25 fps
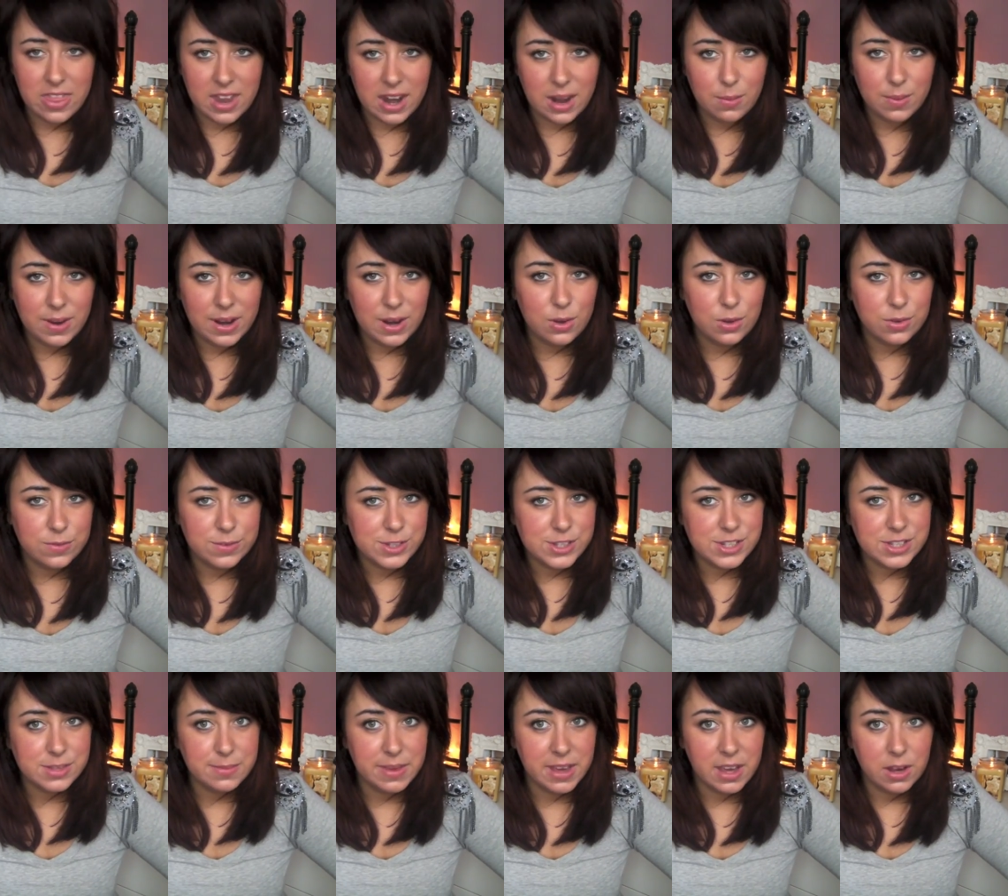Then I went over
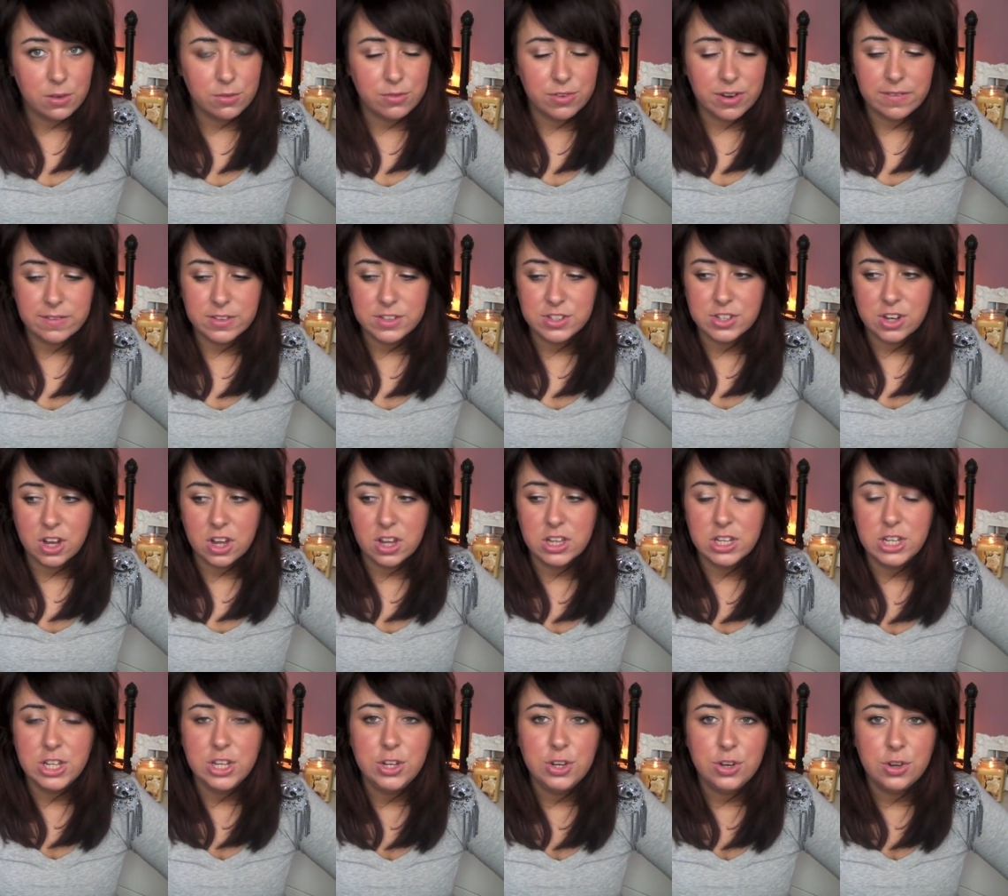to the Makeup Forever stall,
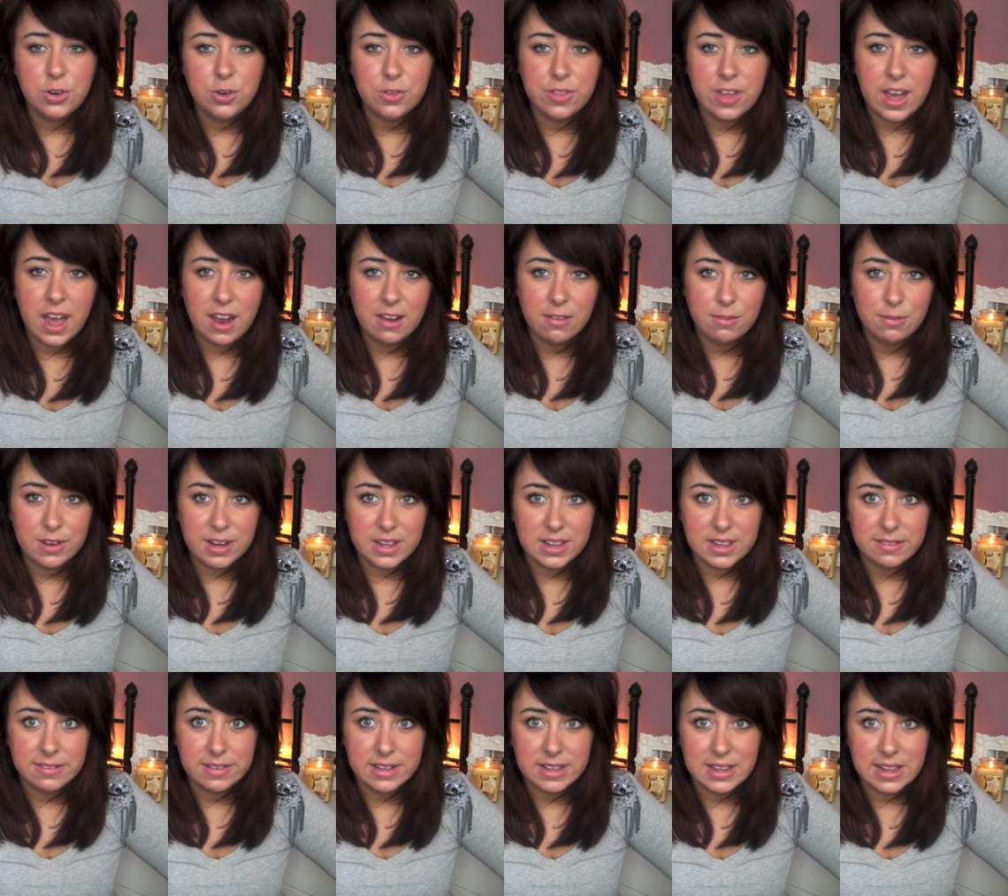and you know that I
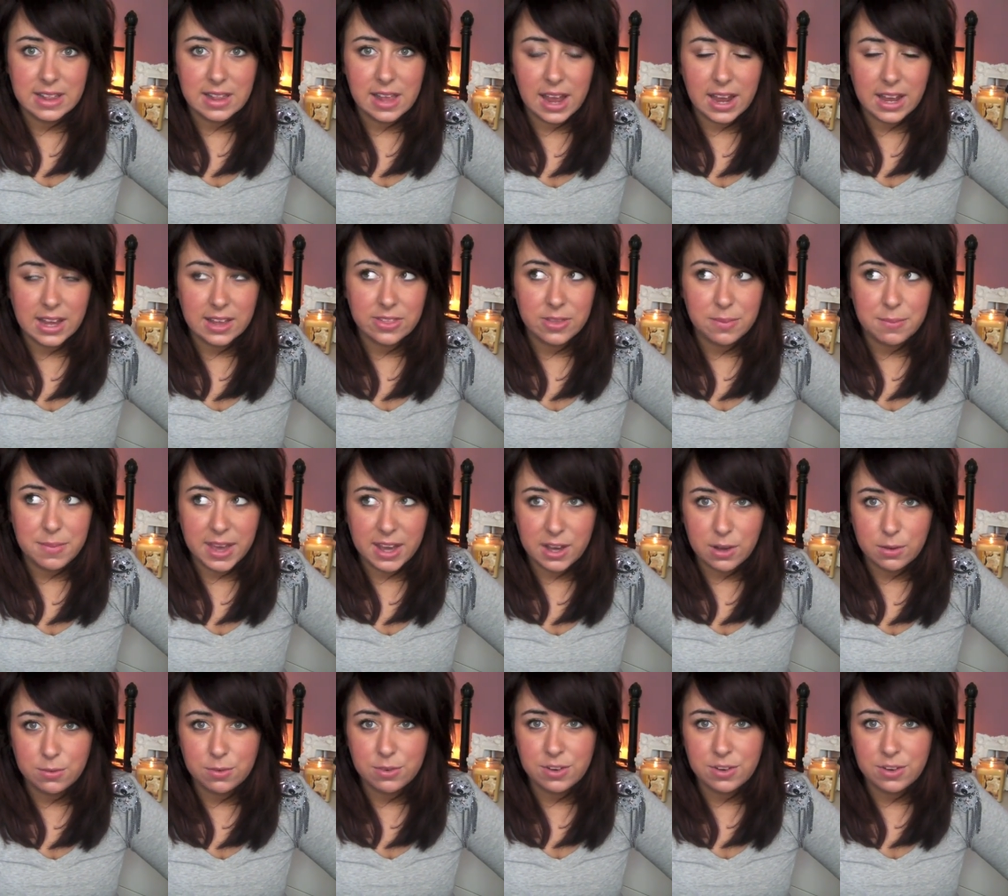really like the Makeup